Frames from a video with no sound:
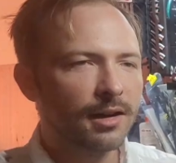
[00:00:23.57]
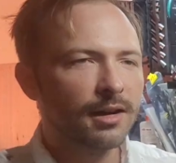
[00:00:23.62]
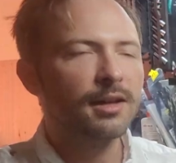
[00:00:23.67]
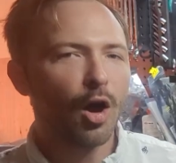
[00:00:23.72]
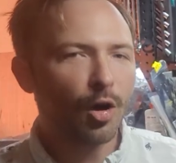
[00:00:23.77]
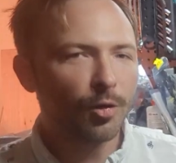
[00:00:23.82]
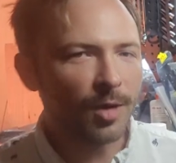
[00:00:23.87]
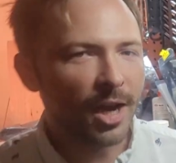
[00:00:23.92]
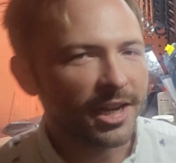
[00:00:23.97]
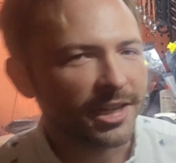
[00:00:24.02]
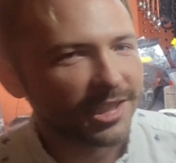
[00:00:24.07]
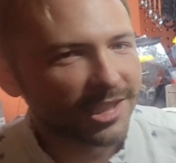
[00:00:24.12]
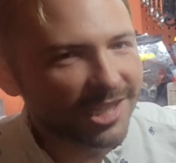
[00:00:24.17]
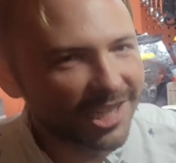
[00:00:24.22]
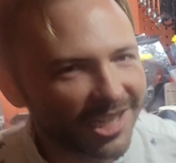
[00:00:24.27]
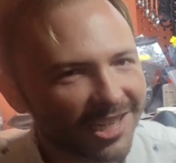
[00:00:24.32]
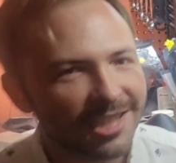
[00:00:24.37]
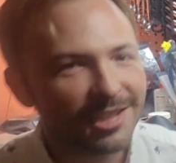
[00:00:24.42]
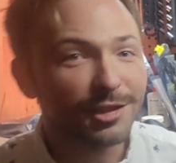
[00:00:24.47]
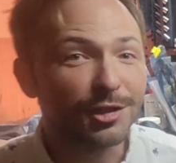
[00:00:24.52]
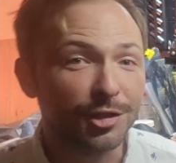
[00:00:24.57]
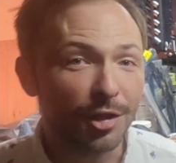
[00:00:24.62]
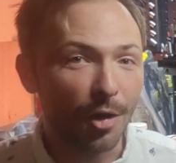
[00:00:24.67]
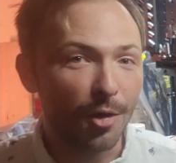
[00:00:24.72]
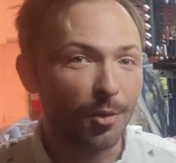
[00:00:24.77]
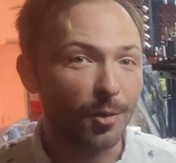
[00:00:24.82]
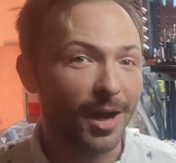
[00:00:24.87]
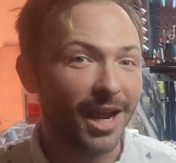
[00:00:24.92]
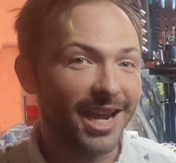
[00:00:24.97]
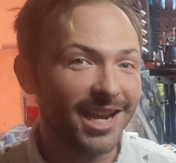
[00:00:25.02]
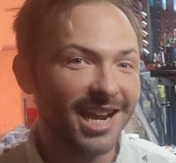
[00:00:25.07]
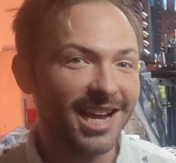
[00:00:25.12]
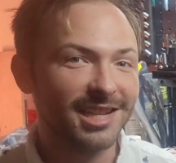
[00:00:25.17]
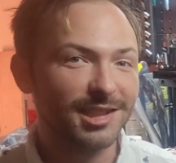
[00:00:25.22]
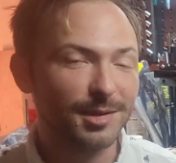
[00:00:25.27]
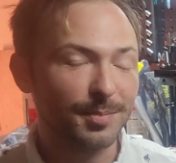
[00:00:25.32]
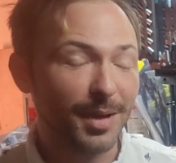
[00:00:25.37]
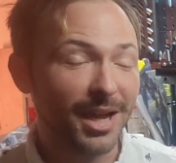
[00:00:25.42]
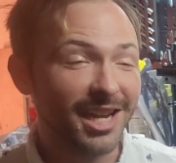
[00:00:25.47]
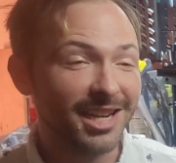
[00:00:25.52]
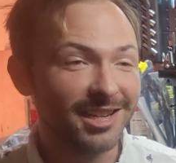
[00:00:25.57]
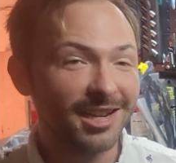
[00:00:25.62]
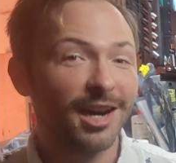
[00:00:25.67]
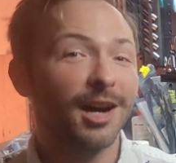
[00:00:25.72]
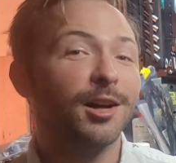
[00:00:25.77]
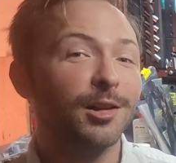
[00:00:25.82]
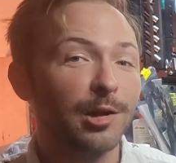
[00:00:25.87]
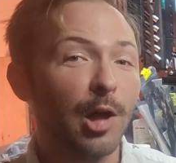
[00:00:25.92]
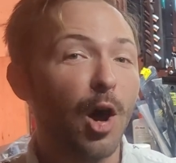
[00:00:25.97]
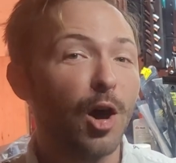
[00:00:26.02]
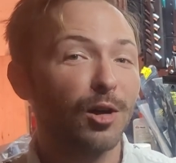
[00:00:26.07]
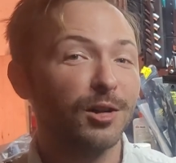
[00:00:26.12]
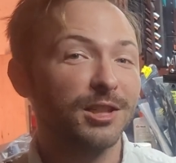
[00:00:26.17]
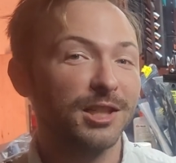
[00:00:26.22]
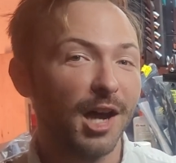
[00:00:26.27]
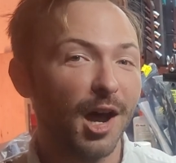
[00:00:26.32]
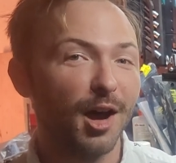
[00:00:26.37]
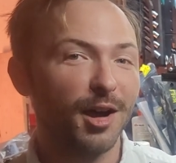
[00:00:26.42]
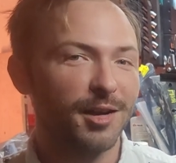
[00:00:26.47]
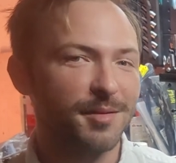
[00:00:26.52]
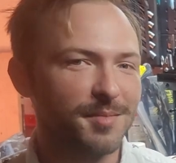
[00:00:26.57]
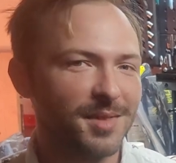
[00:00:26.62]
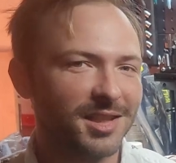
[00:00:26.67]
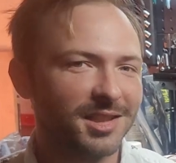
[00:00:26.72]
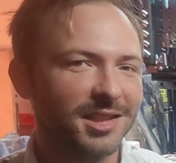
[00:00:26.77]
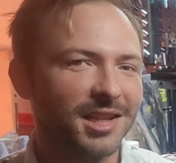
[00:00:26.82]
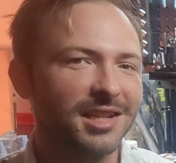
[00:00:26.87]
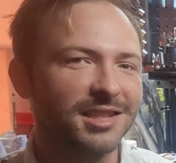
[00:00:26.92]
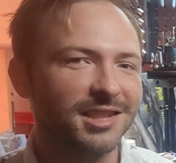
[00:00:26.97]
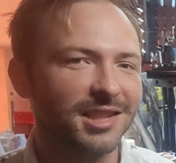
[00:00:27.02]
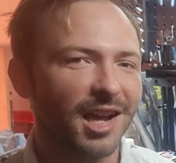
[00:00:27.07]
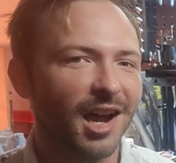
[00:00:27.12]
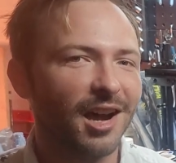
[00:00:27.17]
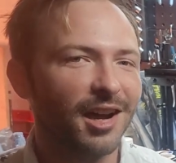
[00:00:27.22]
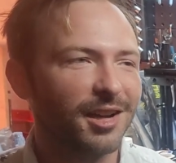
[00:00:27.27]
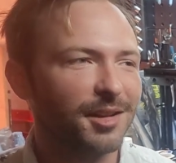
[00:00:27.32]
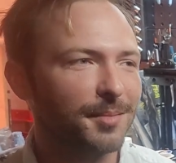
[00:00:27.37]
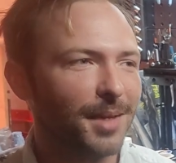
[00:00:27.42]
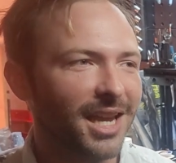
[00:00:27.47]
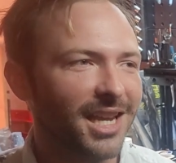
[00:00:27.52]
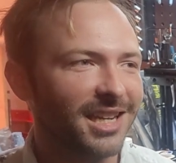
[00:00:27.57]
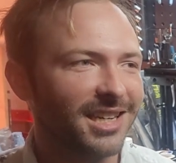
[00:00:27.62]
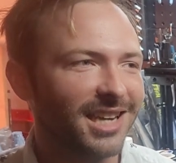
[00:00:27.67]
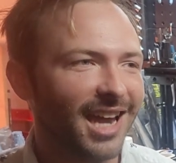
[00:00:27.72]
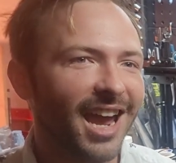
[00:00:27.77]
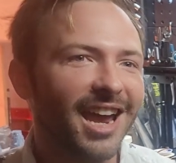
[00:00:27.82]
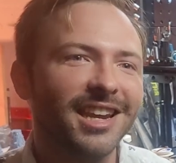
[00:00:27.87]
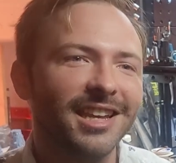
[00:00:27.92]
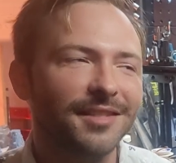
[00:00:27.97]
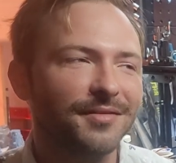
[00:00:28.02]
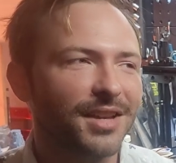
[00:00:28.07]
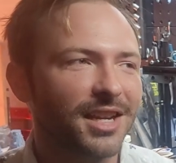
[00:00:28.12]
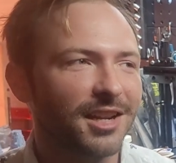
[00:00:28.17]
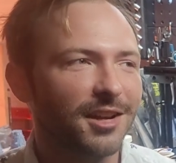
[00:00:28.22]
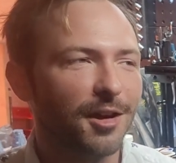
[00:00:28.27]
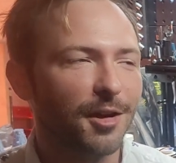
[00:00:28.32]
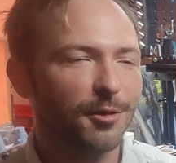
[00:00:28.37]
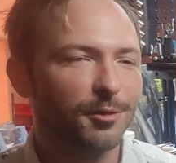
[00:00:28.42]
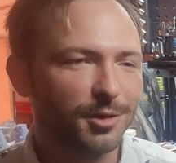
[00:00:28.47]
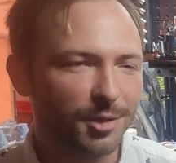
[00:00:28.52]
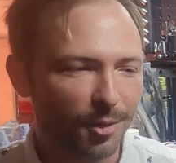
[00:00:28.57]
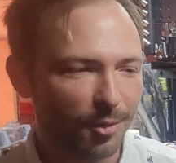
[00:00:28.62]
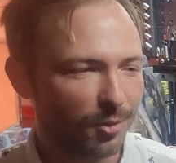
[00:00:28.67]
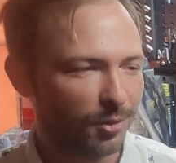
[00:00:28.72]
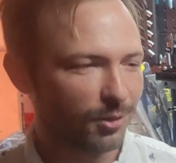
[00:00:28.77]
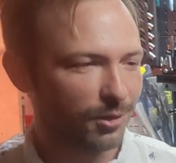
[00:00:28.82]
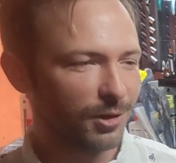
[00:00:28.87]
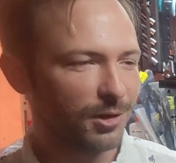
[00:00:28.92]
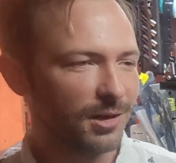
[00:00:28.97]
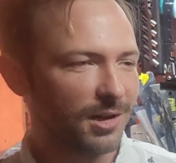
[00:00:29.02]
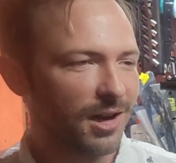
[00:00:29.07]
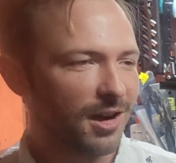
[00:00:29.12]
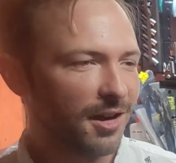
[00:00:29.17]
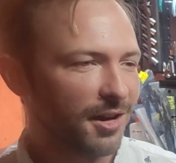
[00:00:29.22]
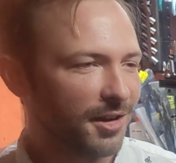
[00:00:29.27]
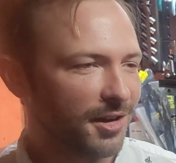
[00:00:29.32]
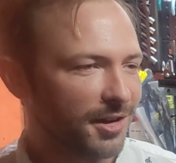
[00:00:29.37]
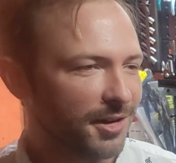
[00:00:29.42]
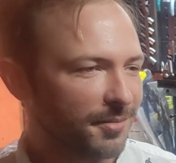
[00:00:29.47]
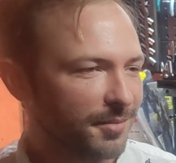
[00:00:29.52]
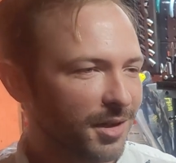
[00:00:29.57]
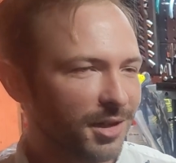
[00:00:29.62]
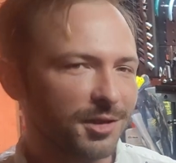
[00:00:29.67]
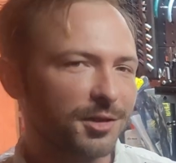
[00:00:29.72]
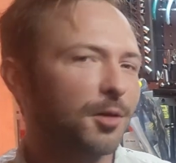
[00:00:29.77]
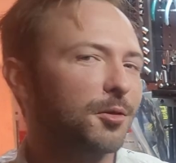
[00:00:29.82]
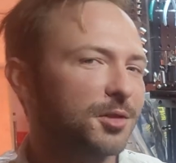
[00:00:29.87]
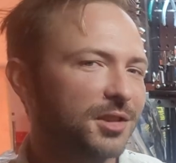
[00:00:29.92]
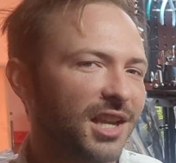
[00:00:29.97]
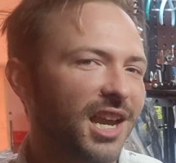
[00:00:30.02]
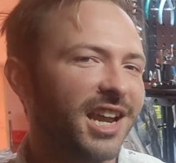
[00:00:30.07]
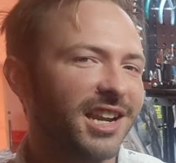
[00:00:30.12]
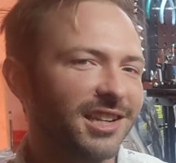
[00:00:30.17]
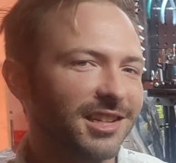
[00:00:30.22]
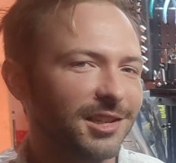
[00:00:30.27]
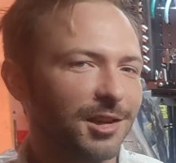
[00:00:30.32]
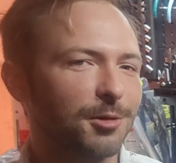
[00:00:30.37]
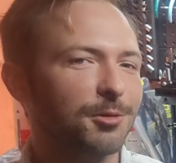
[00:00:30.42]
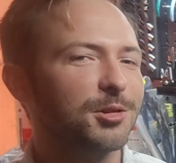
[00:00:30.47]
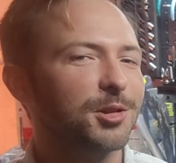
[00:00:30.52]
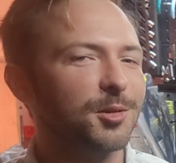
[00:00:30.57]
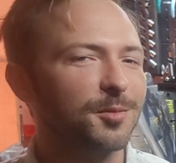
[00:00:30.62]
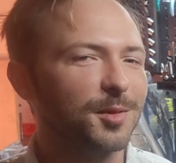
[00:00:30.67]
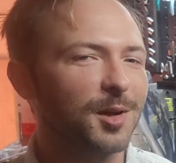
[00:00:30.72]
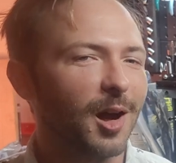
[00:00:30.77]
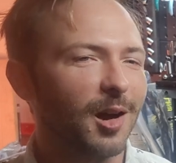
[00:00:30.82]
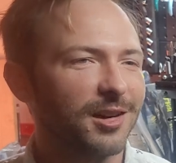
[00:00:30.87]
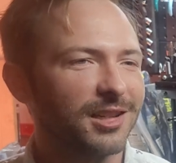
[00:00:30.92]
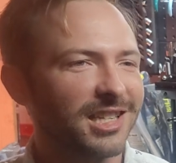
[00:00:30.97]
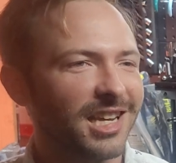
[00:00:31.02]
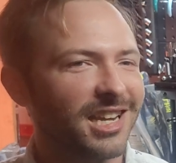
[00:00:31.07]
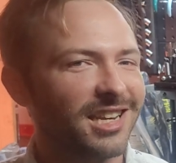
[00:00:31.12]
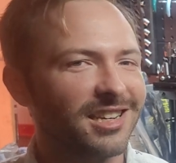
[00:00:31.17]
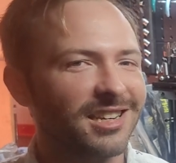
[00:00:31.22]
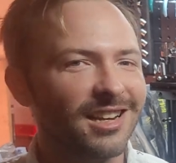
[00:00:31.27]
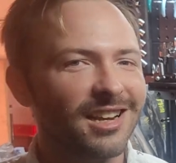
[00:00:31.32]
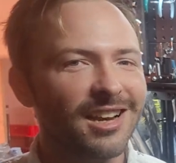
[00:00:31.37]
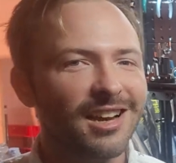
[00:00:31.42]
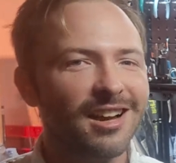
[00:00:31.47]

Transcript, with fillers: All right, so it has been a long time since I made any videos or associated YouTube content.